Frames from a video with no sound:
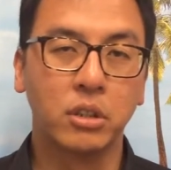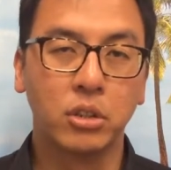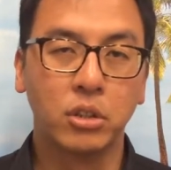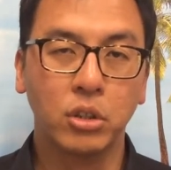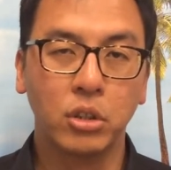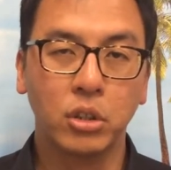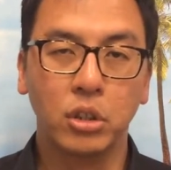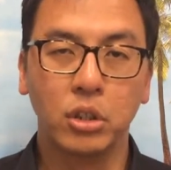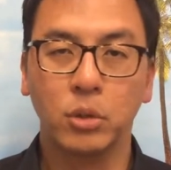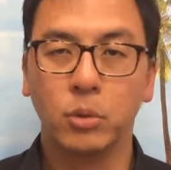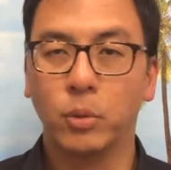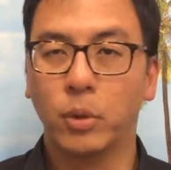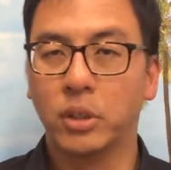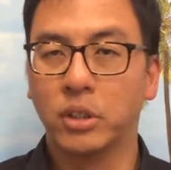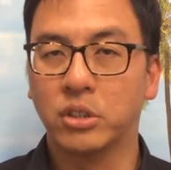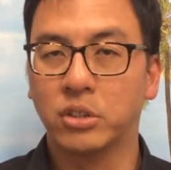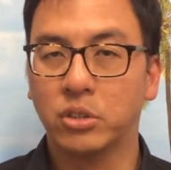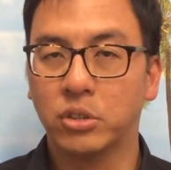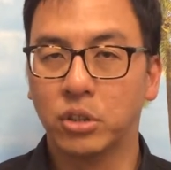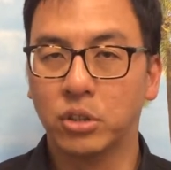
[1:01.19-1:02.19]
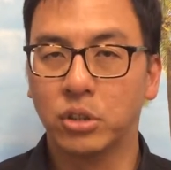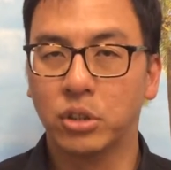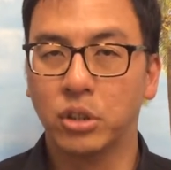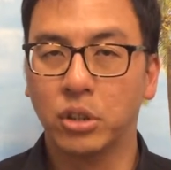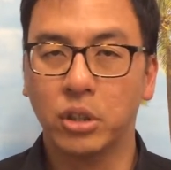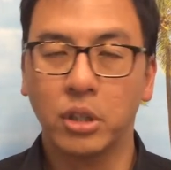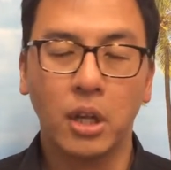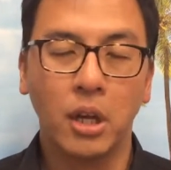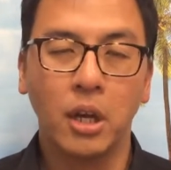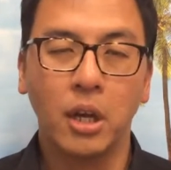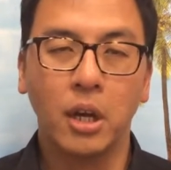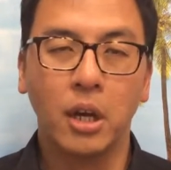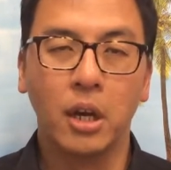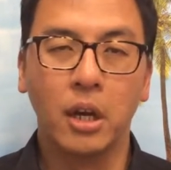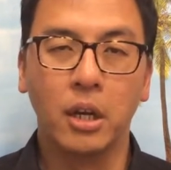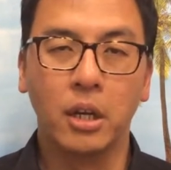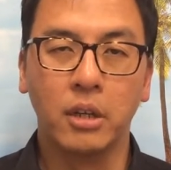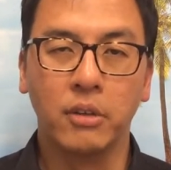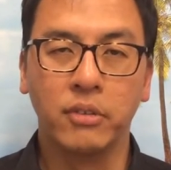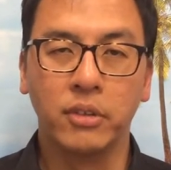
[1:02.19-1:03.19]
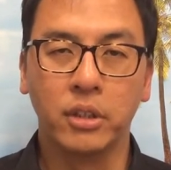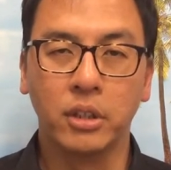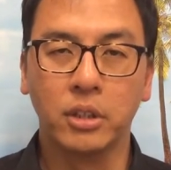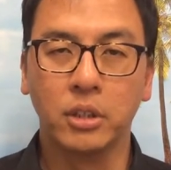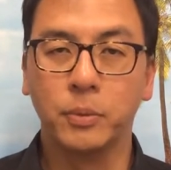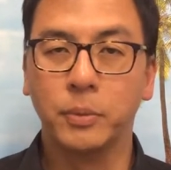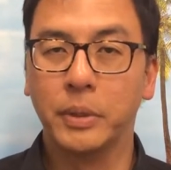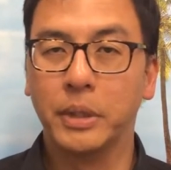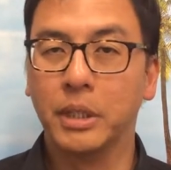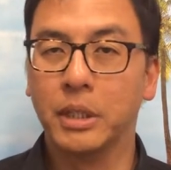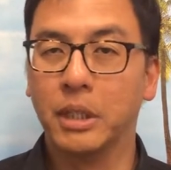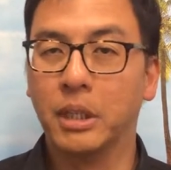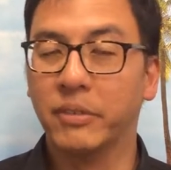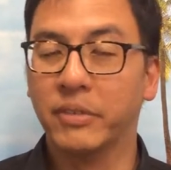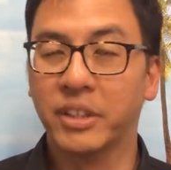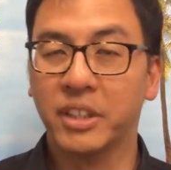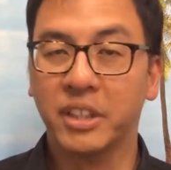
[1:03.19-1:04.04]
good, what is not good, if you're going to be living